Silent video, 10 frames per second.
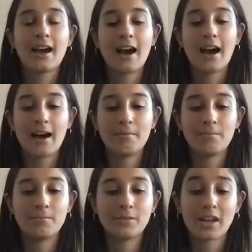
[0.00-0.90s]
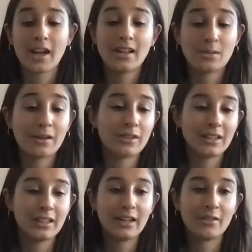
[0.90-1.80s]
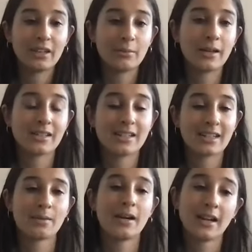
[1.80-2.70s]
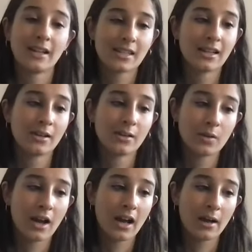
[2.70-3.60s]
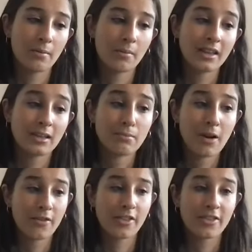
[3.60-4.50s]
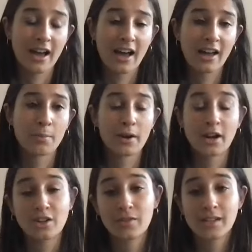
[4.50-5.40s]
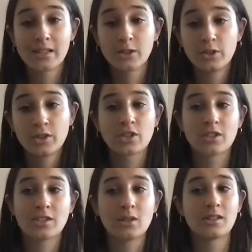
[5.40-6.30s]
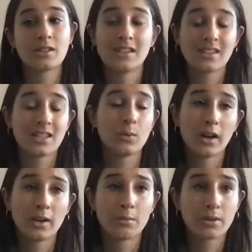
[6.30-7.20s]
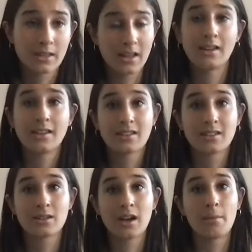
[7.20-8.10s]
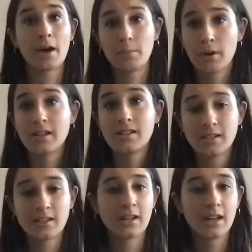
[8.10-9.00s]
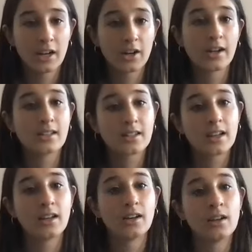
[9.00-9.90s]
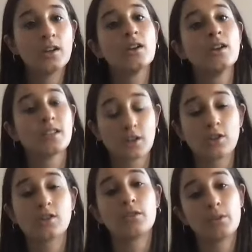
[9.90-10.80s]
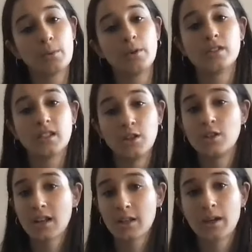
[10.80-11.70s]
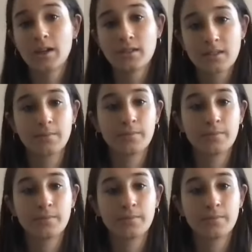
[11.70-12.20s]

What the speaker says: So yeah, it's been a really pleasant experience. And in the month that Operation Best launched, there was a 61% unprecedented increase in sexual assault reports in New South Wales.